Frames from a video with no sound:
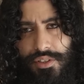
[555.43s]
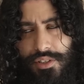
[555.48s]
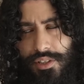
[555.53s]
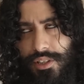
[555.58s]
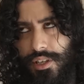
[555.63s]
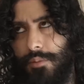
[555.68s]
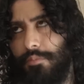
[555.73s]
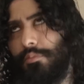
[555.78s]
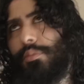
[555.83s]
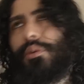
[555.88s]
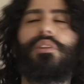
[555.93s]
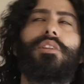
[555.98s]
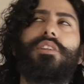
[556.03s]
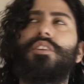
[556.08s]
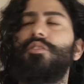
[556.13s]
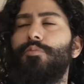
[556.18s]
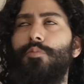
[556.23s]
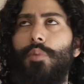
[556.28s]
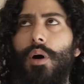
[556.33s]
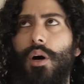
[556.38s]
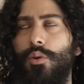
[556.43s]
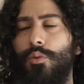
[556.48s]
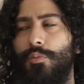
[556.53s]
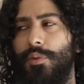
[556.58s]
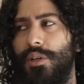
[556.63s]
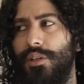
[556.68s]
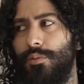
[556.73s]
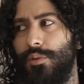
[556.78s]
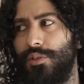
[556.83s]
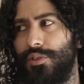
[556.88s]
India, and I believe
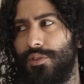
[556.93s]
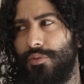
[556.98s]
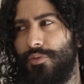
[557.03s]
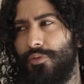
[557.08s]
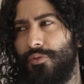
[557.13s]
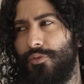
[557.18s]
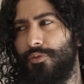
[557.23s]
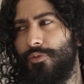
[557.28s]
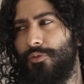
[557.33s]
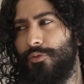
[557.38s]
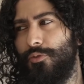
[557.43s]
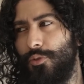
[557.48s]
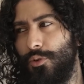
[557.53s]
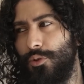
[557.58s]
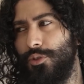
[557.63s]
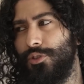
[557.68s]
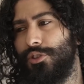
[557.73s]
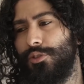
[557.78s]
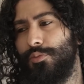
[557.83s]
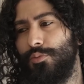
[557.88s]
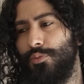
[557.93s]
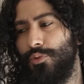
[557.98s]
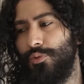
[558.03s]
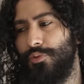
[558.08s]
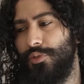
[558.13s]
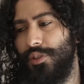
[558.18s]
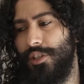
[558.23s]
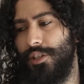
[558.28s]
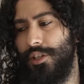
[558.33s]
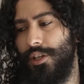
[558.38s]
Bahubali was the first
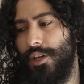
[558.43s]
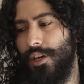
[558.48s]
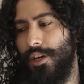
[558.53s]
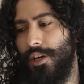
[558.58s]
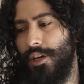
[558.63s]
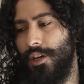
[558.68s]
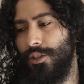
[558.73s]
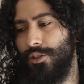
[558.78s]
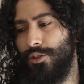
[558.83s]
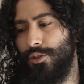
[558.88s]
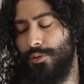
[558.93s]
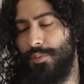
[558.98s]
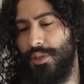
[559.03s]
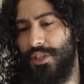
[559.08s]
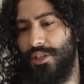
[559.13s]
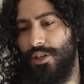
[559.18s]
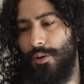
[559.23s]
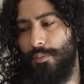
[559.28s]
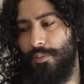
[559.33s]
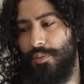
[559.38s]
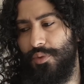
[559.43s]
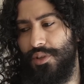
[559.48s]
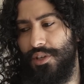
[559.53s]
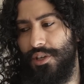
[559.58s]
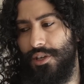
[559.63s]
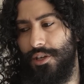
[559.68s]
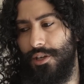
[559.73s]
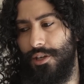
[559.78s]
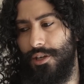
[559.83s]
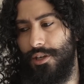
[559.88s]
movie to become
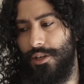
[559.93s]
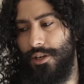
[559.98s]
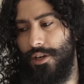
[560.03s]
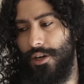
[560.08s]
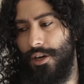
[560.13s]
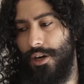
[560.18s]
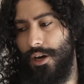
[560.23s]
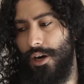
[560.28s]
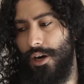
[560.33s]
the